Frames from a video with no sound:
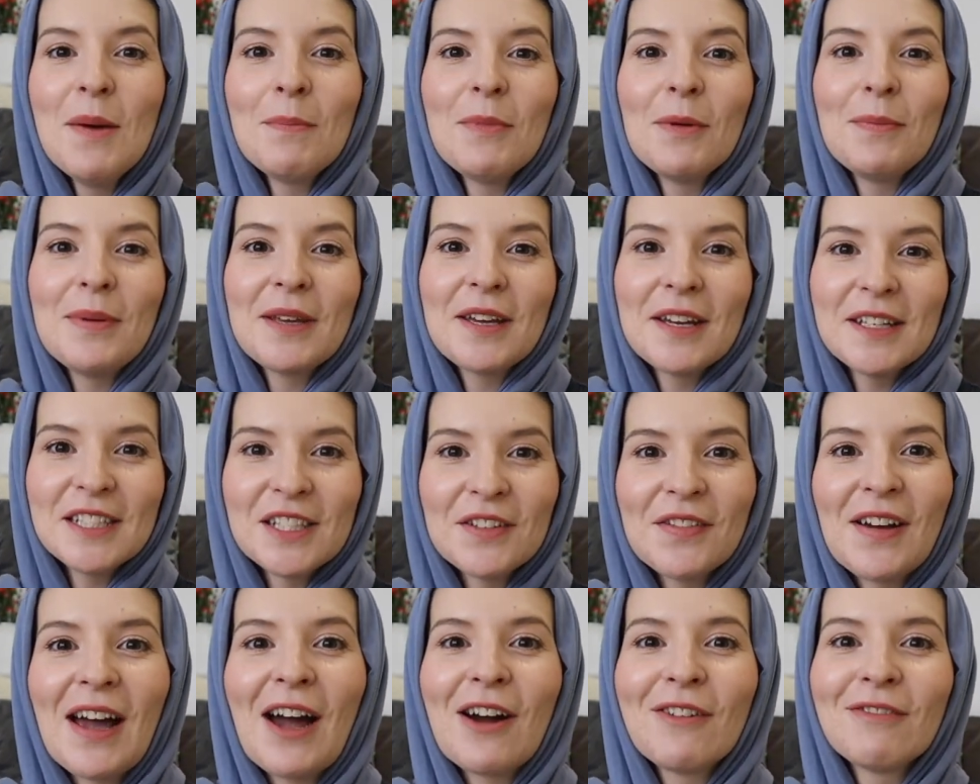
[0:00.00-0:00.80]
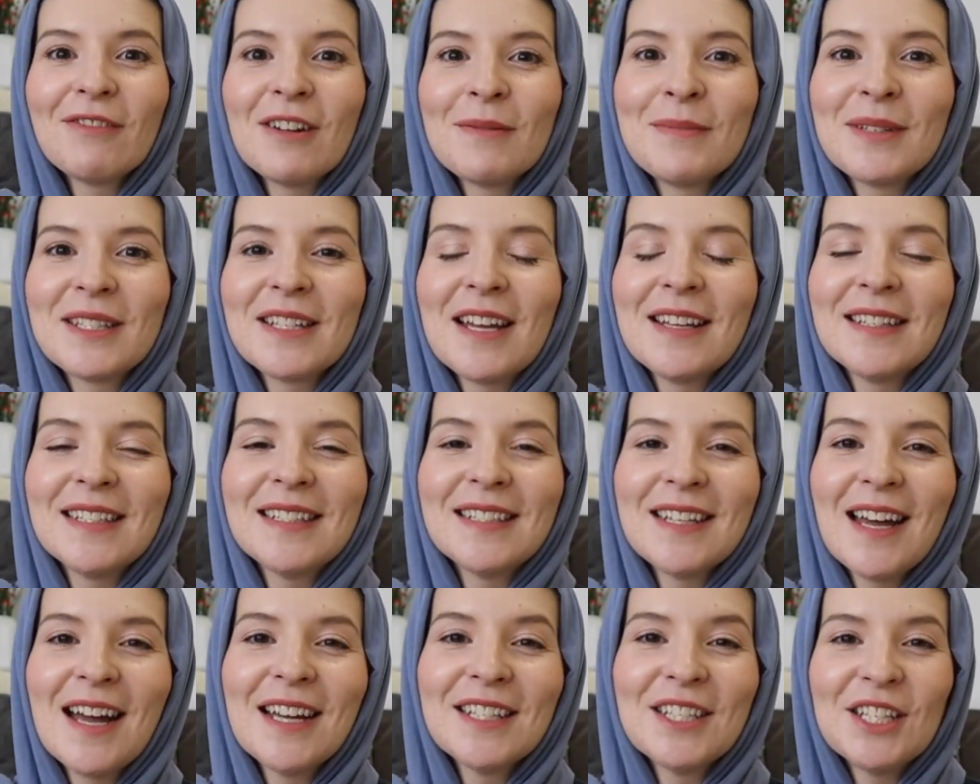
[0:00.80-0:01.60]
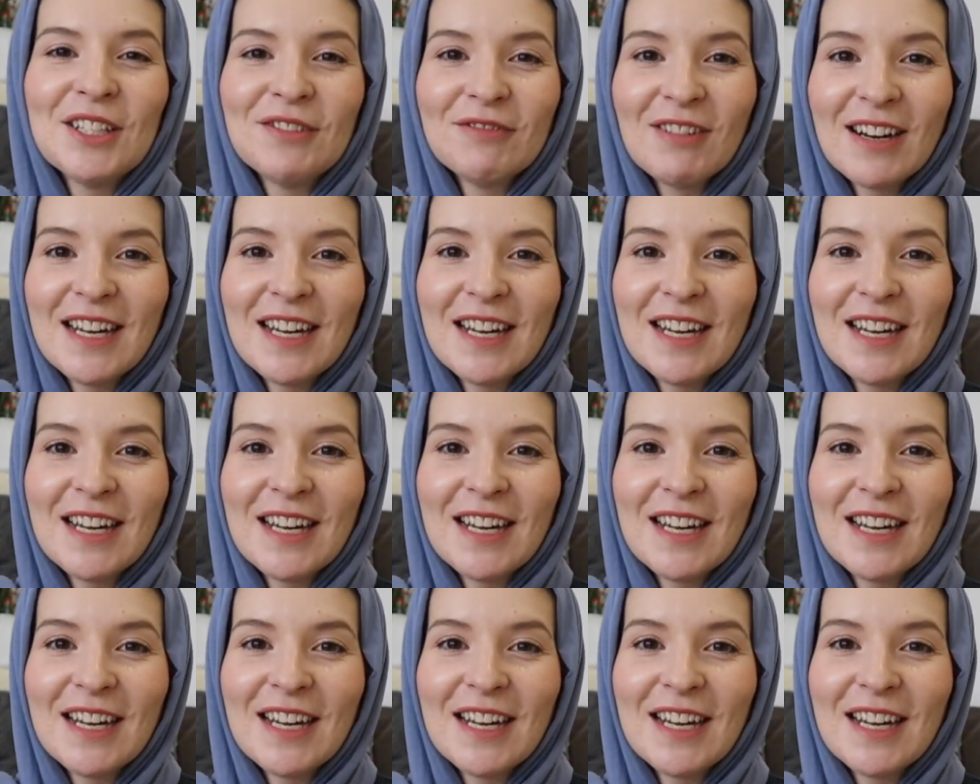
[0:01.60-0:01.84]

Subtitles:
But because of how Ramadan started